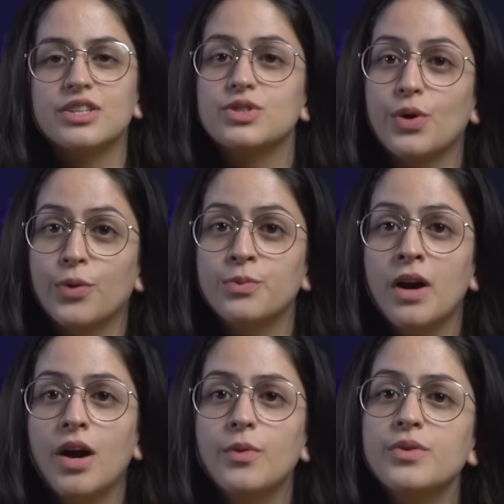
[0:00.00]
So,
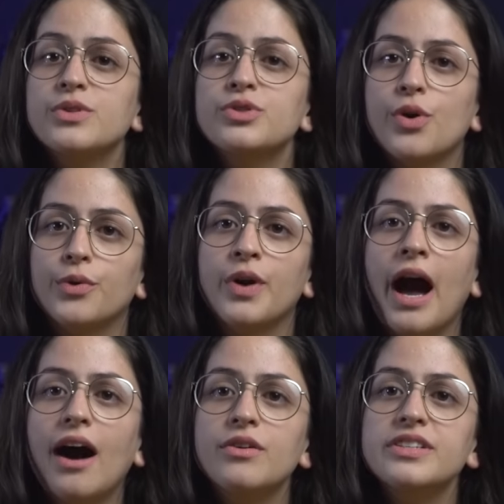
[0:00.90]
we will show you
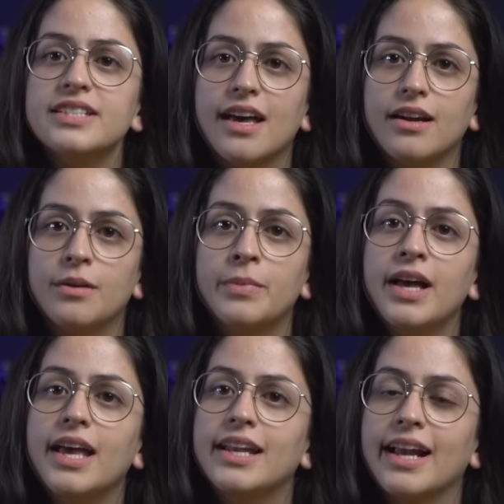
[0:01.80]
how we set up
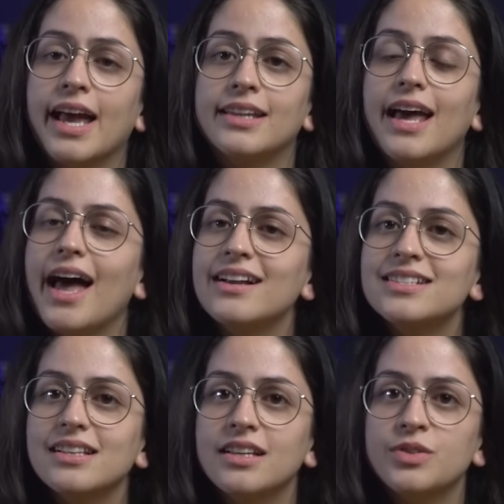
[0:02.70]
and get
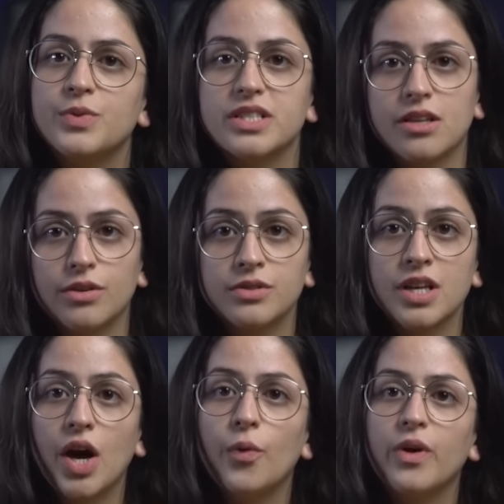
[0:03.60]
excellent
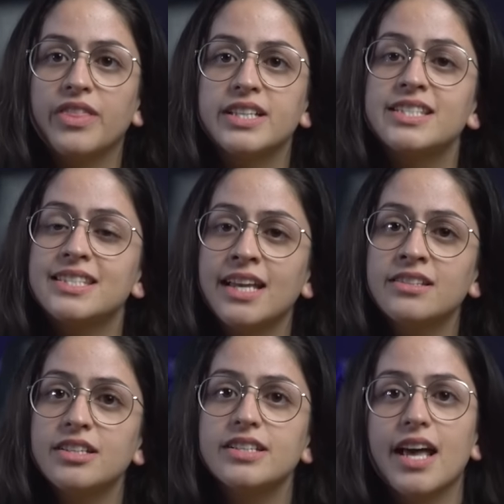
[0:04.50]
results with the
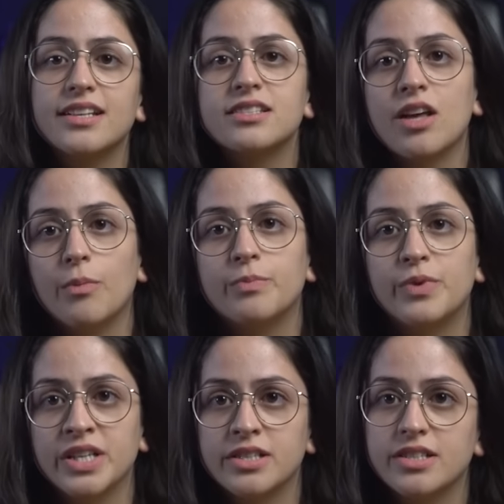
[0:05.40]
standard desktop
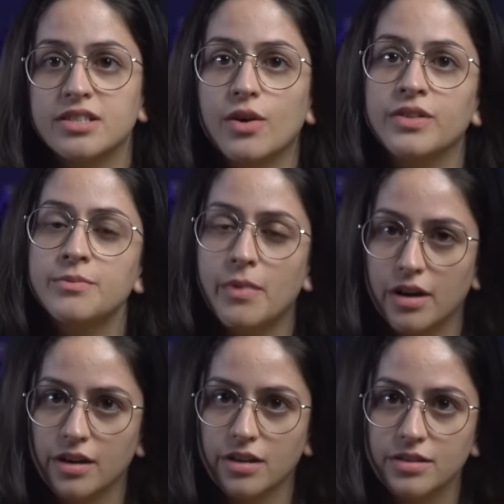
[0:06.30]
printers on the
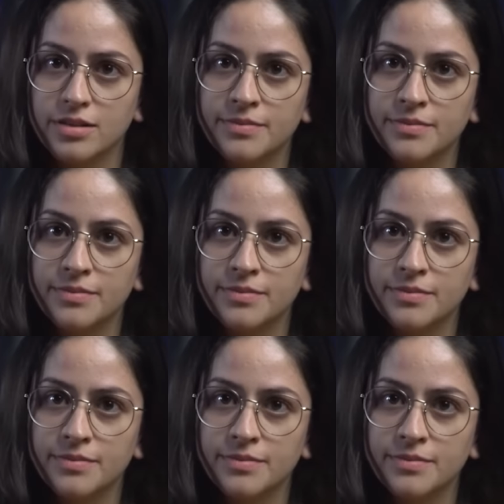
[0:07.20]
market.